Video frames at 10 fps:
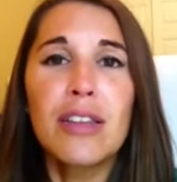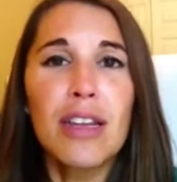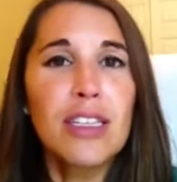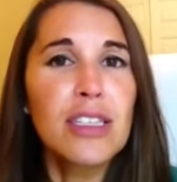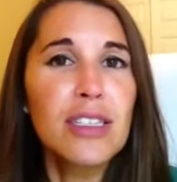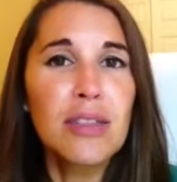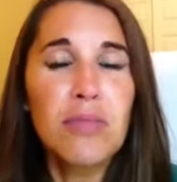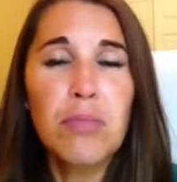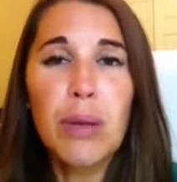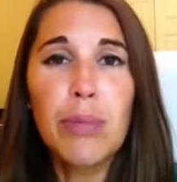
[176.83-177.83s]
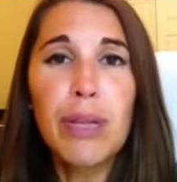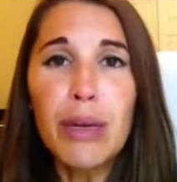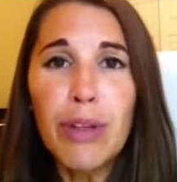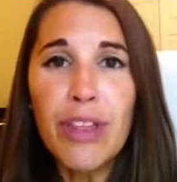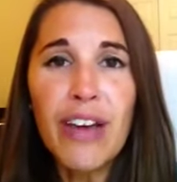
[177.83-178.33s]
Let's maybe
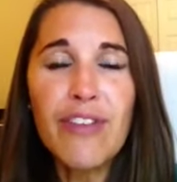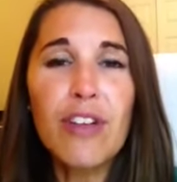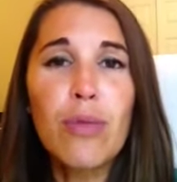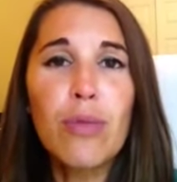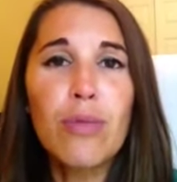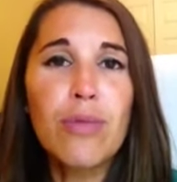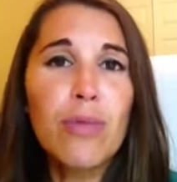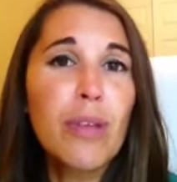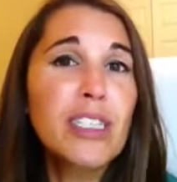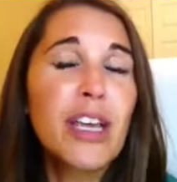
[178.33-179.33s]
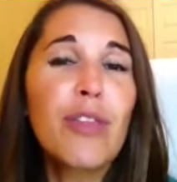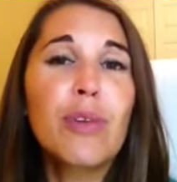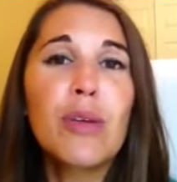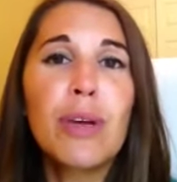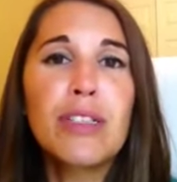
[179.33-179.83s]
play with that for, let's say,
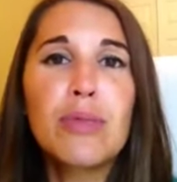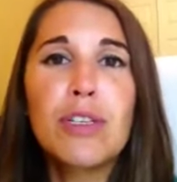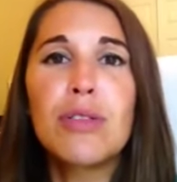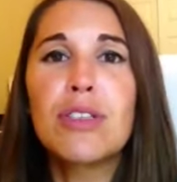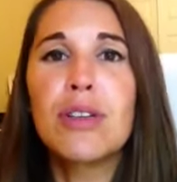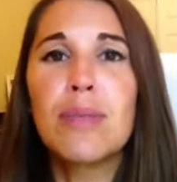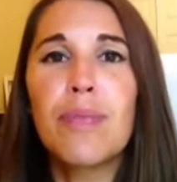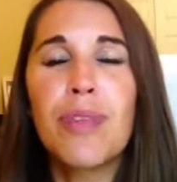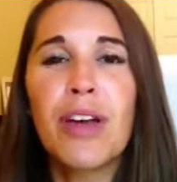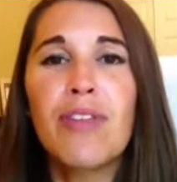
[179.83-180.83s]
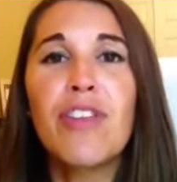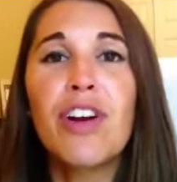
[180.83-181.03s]
three weeks. We'll do some um,